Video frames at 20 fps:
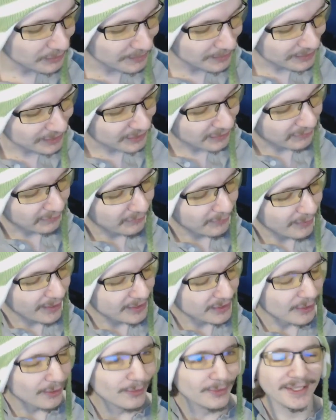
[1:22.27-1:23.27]
Just because the
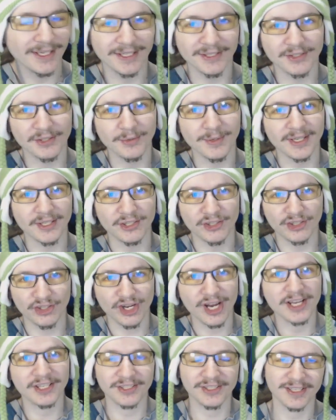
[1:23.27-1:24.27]
thread holding it to his
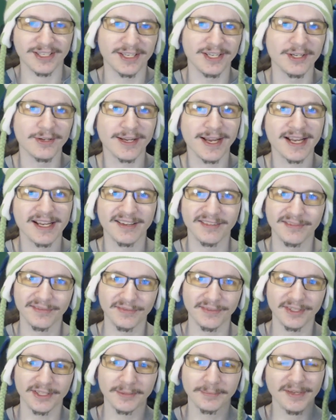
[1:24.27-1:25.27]
chest here kind
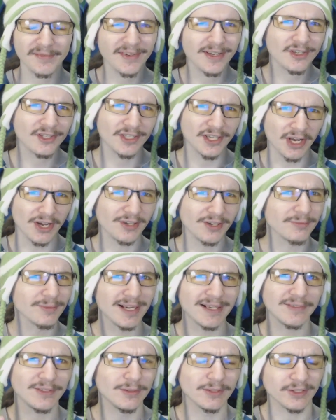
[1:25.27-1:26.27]
of eventually
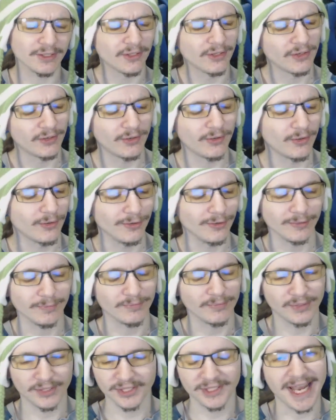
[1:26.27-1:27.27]
unraveled
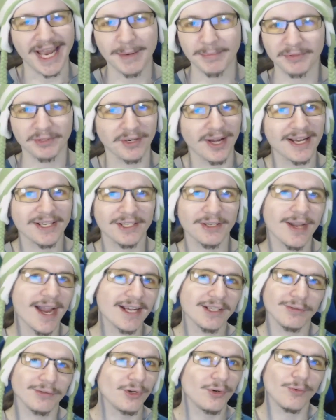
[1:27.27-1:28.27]
or snapped, or I
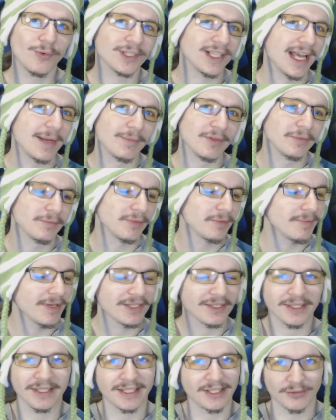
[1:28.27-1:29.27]
don't know what happened, but
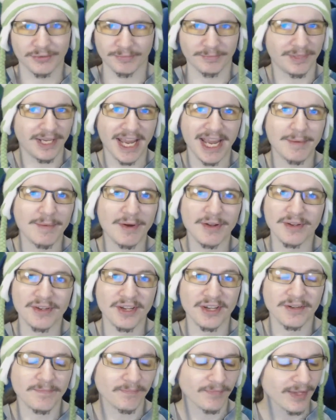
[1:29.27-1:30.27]
basically it just came
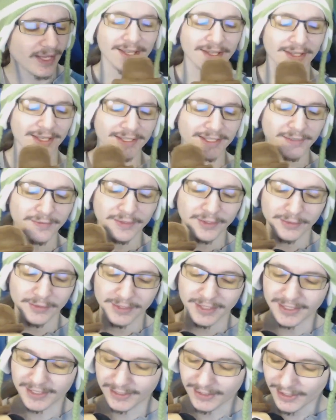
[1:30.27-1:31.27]
undone. That's definitely
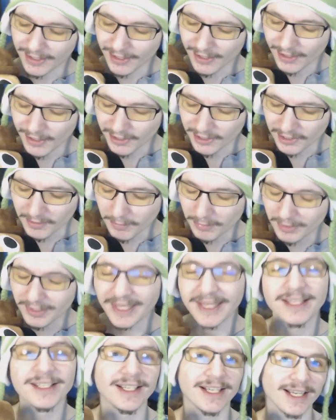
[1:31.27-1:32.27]
not like a
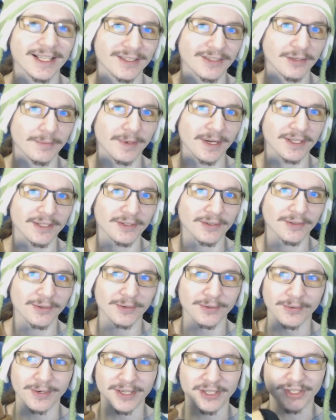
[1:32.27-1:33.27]
complaint against
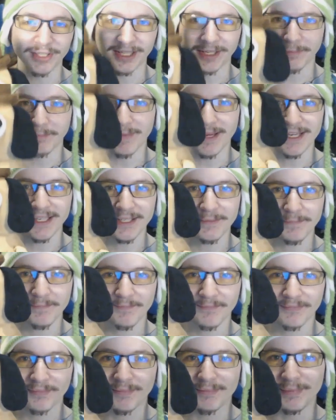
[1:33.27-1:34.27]
Topato, who actually like made
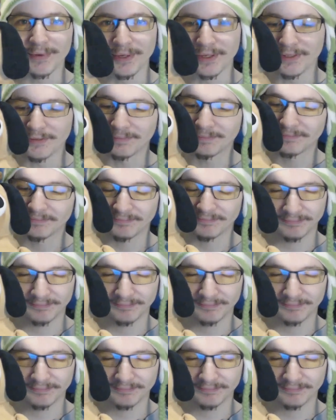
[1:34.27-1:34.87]
him, but